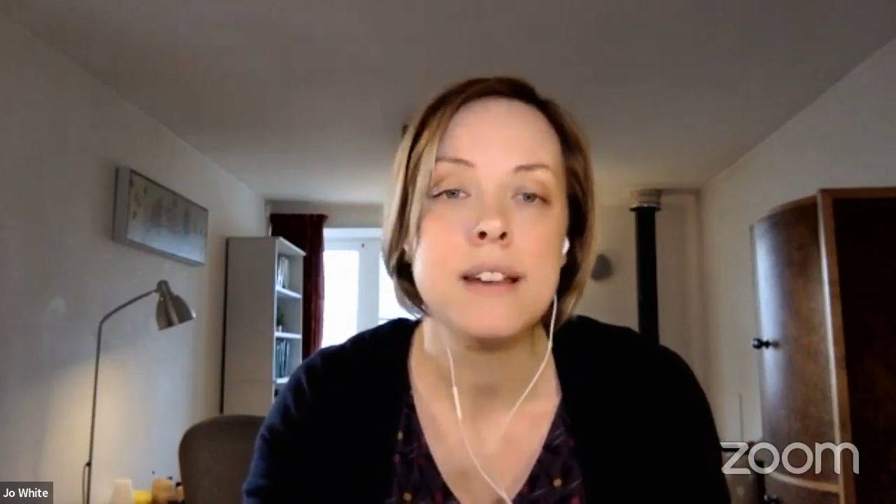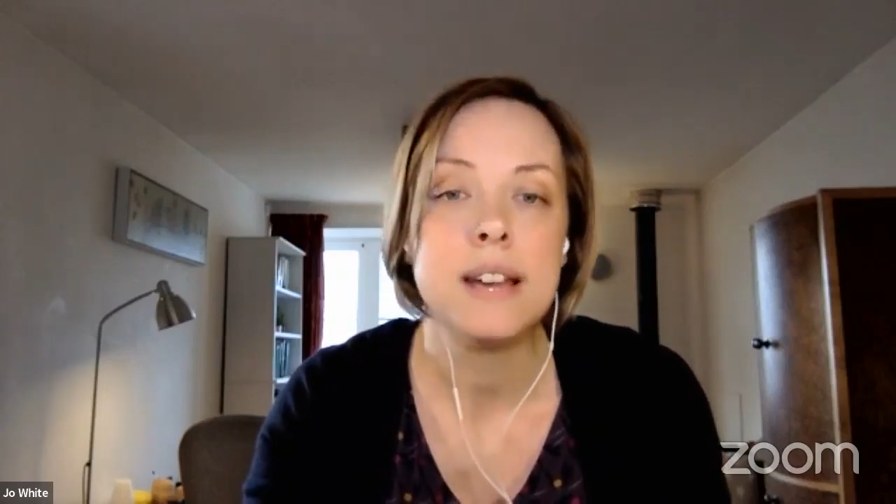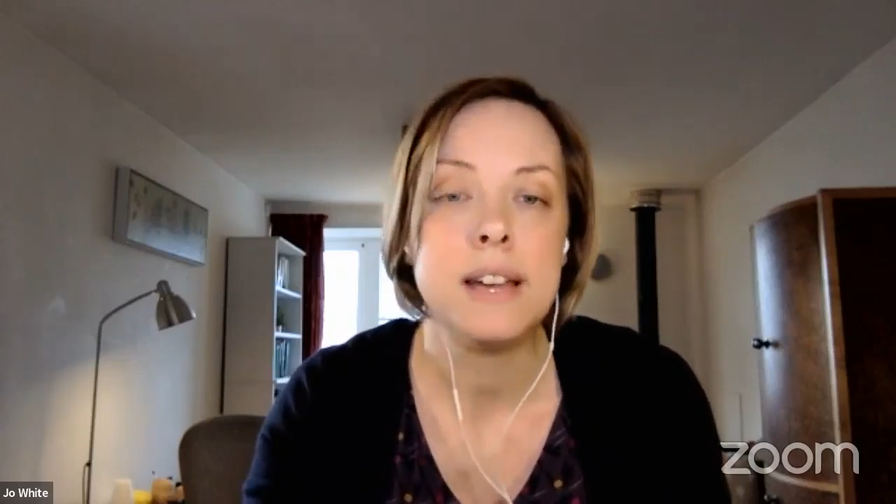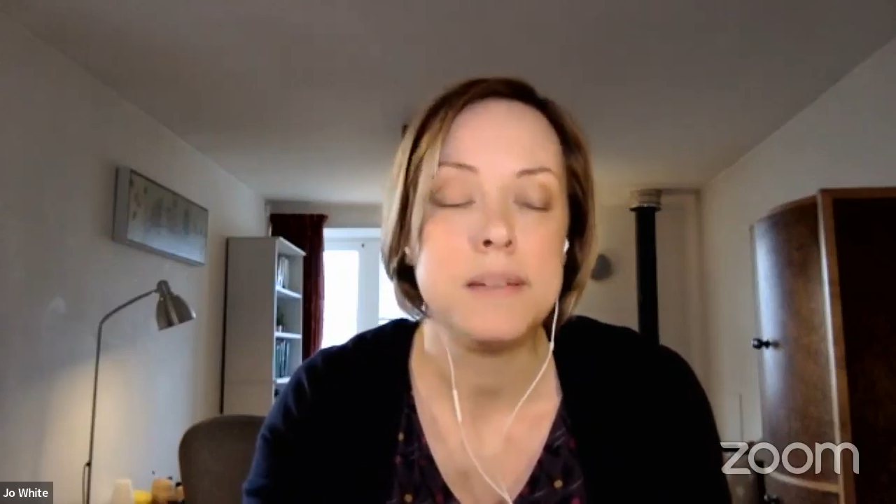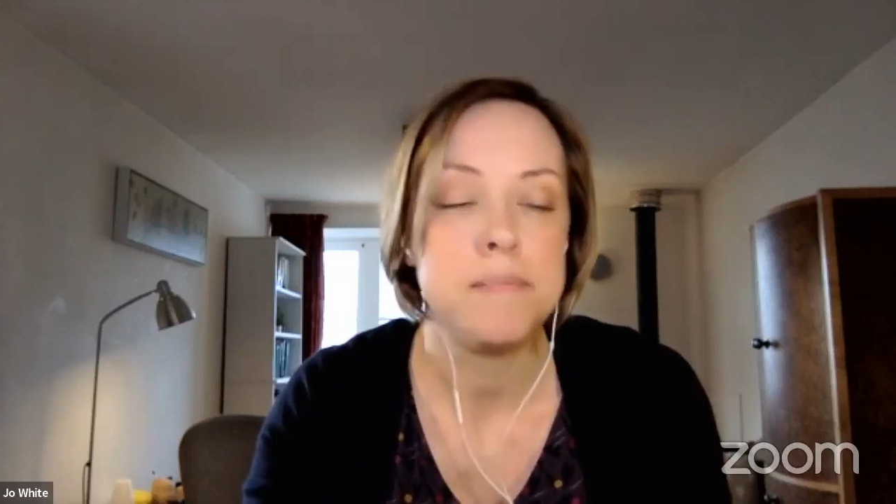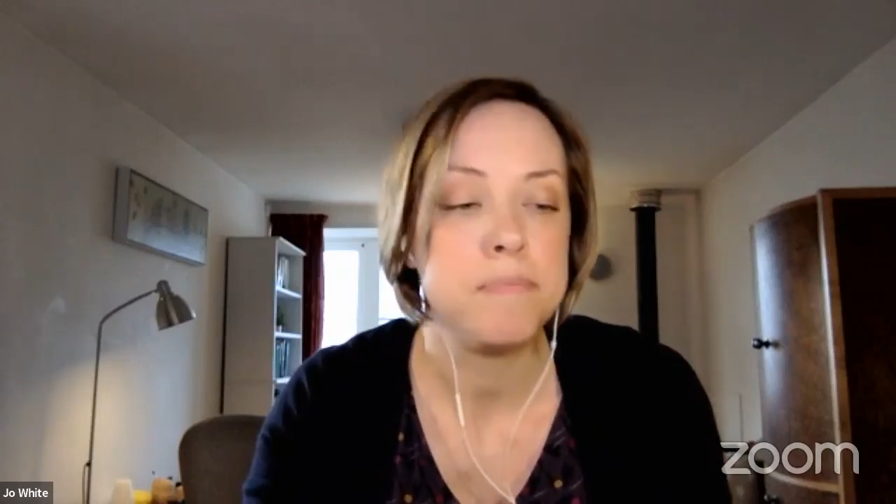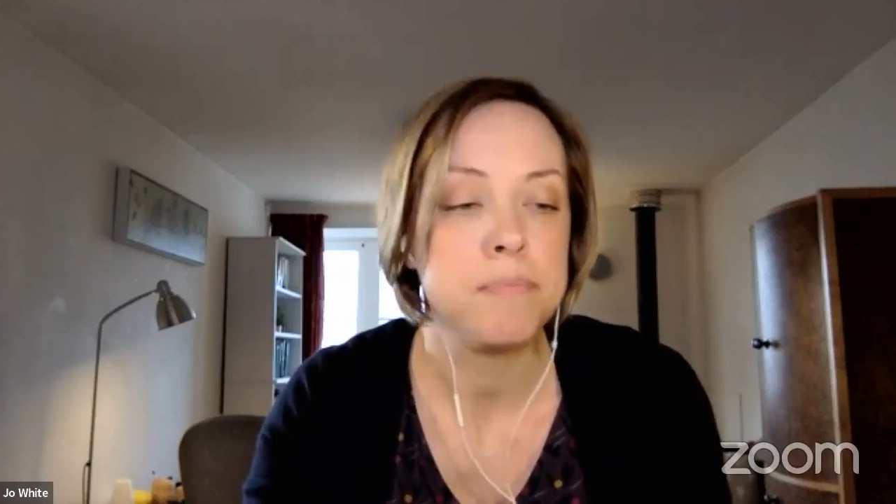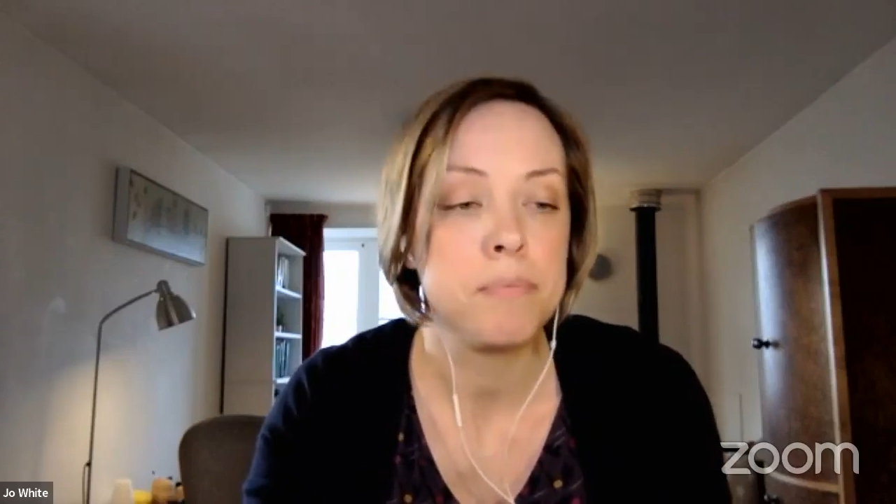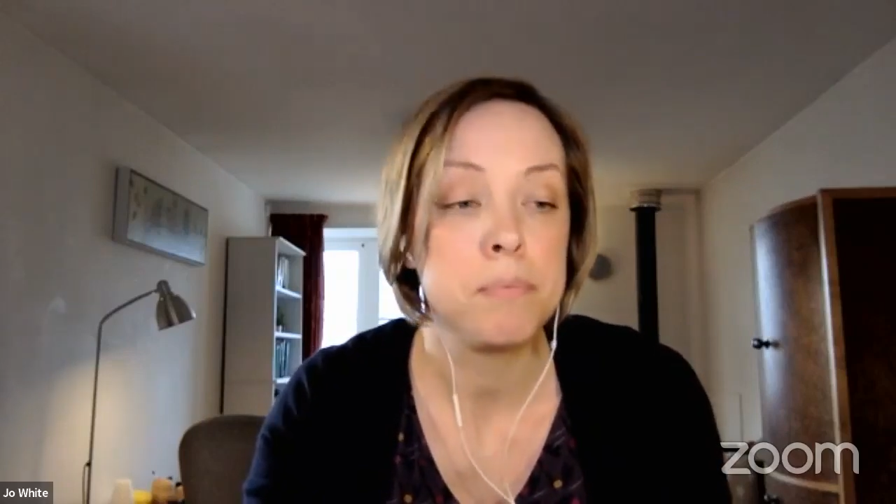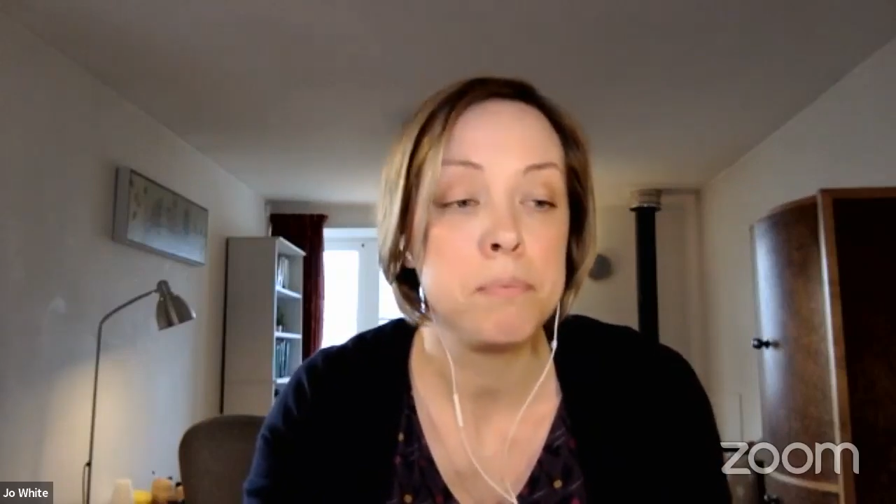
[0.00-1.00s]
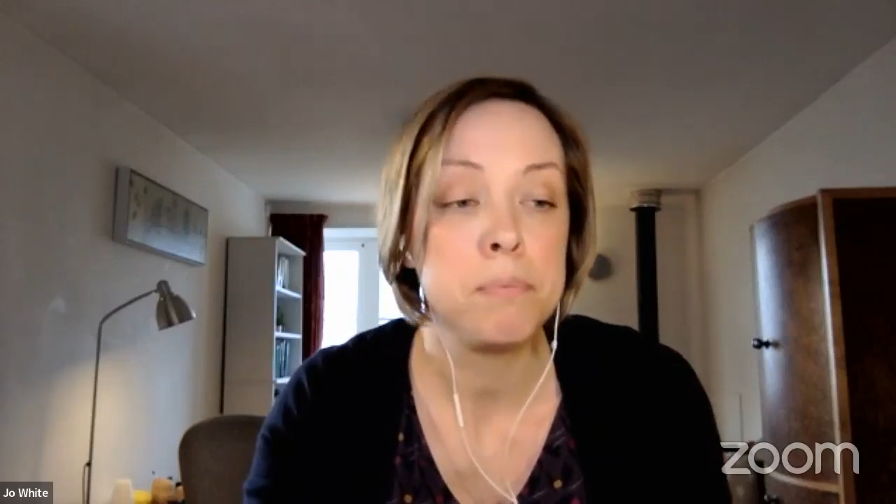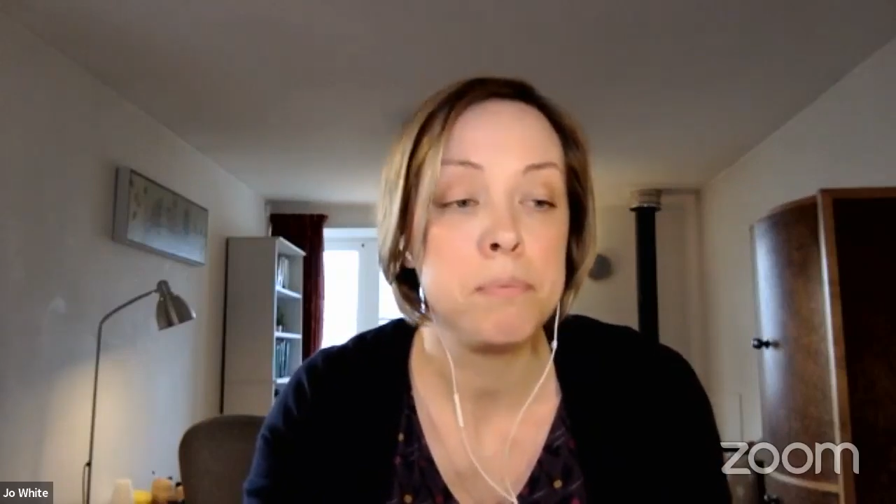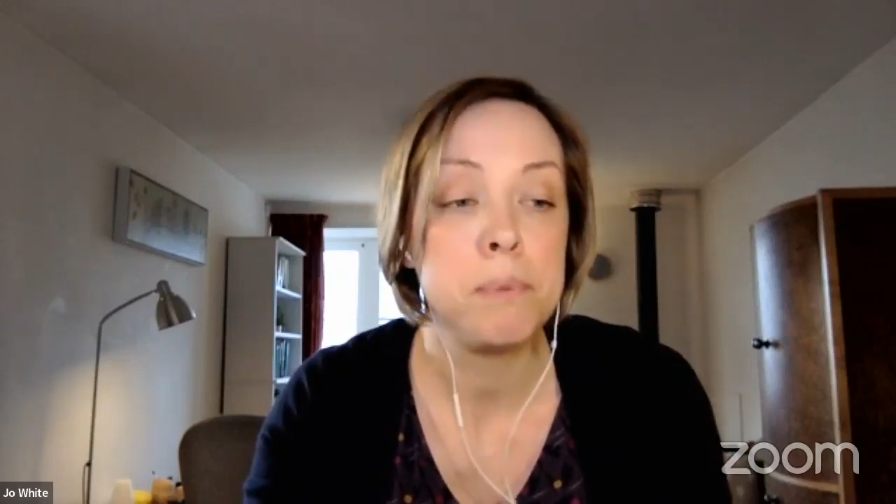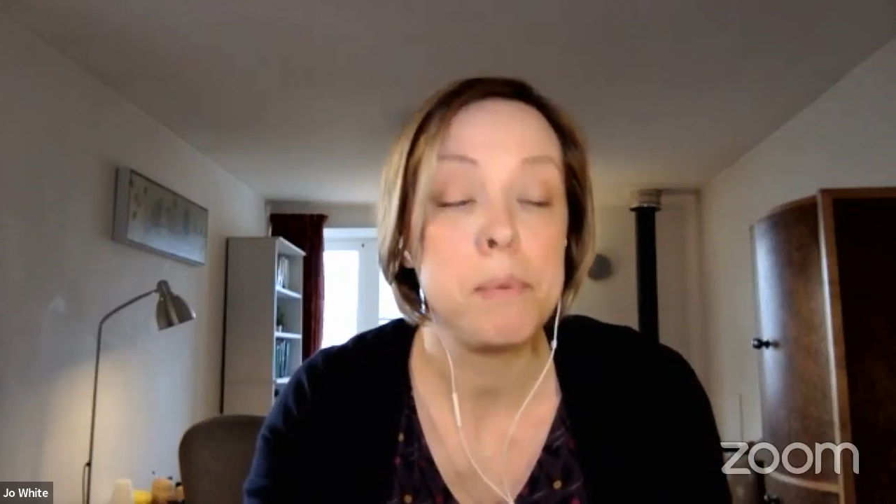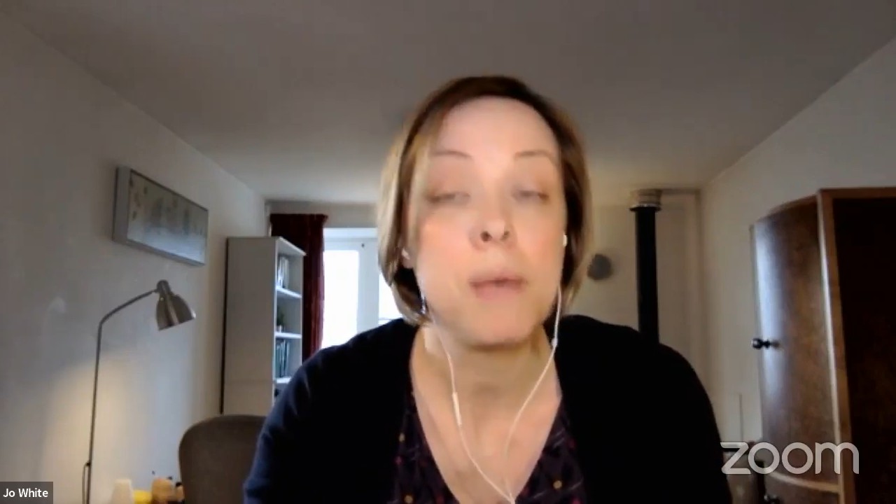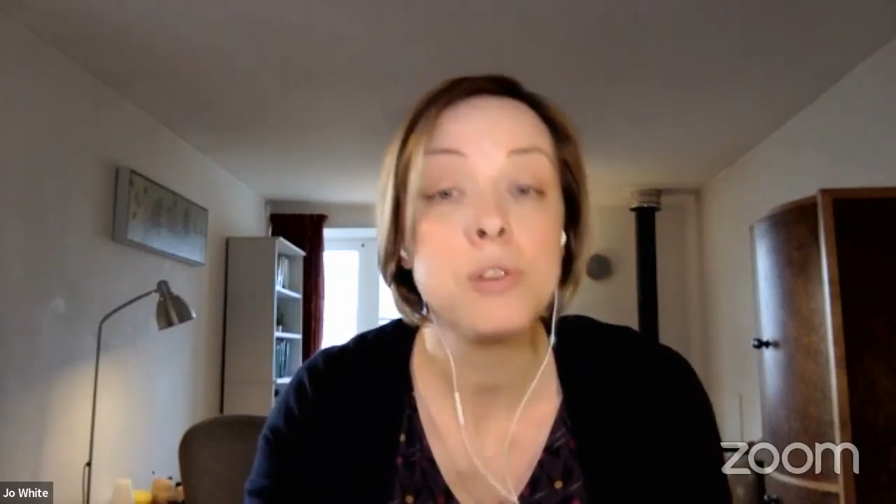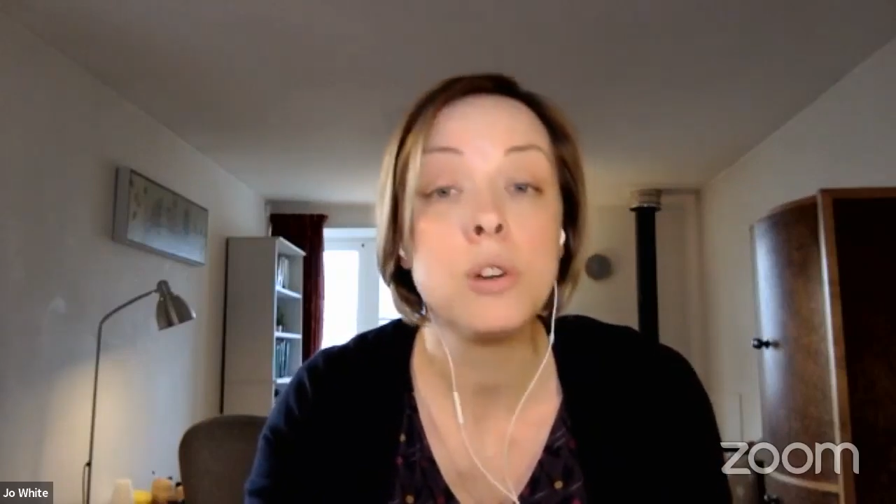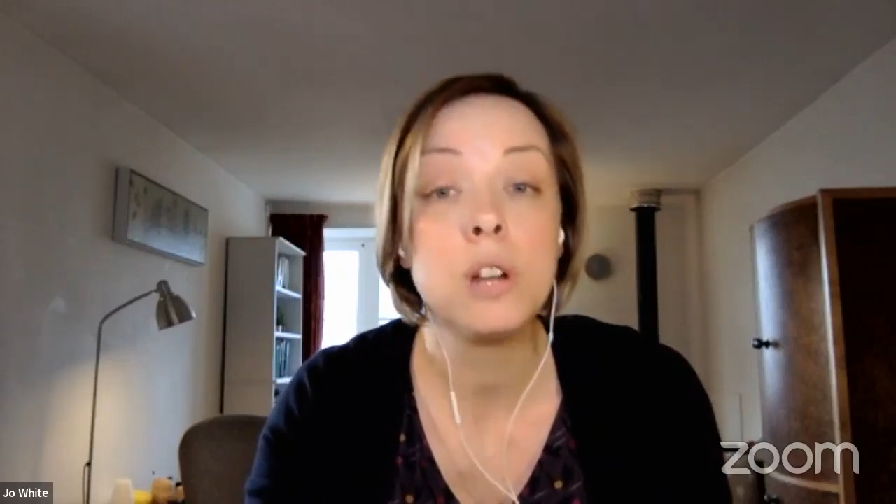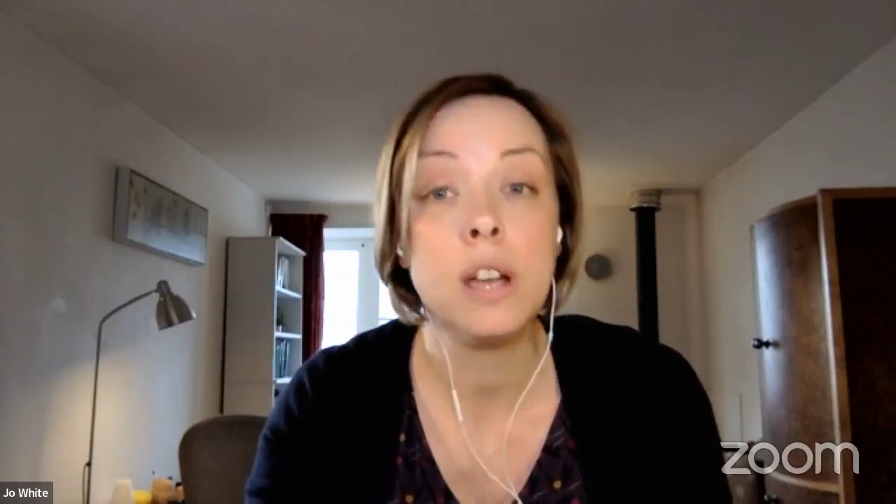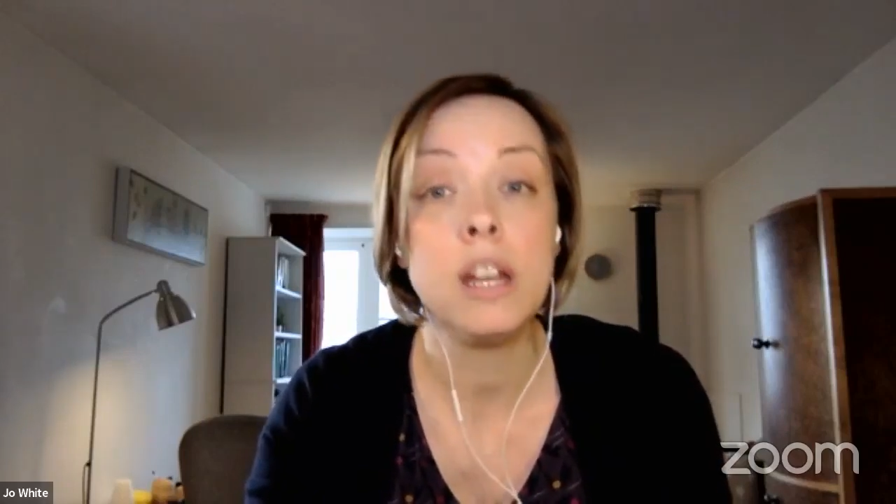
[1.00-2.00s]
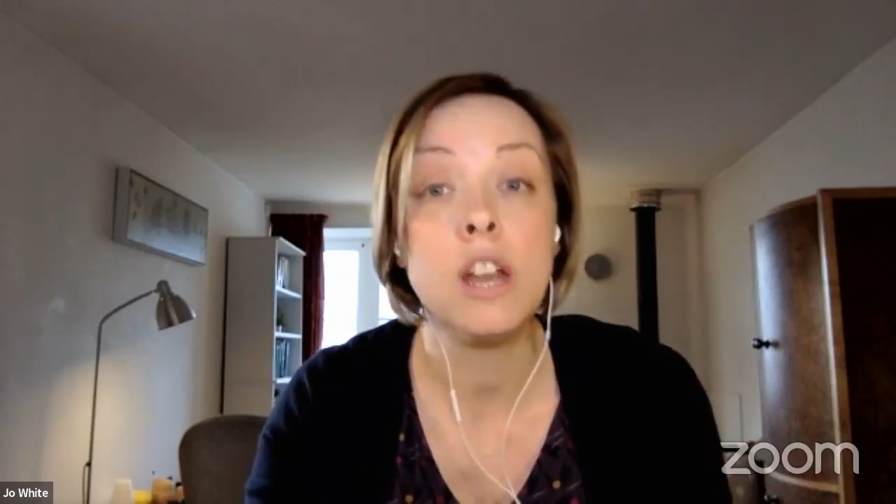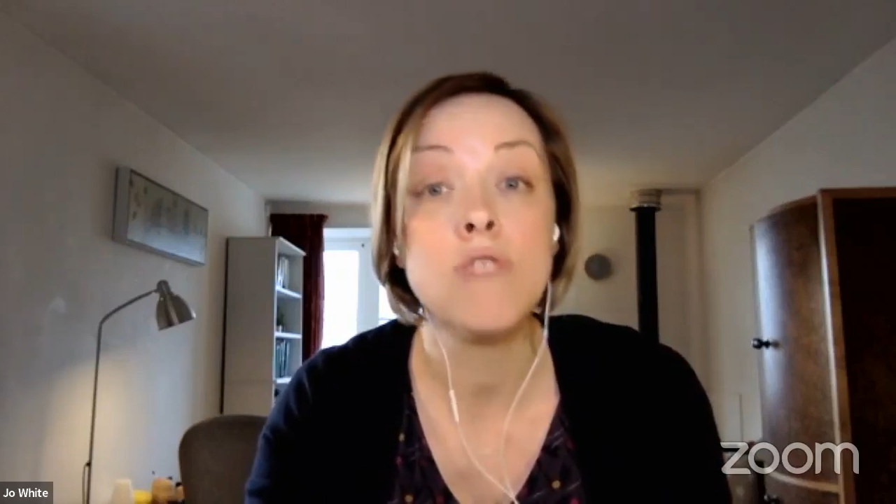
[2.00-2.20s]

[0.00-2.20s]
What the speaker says: but perhaps your client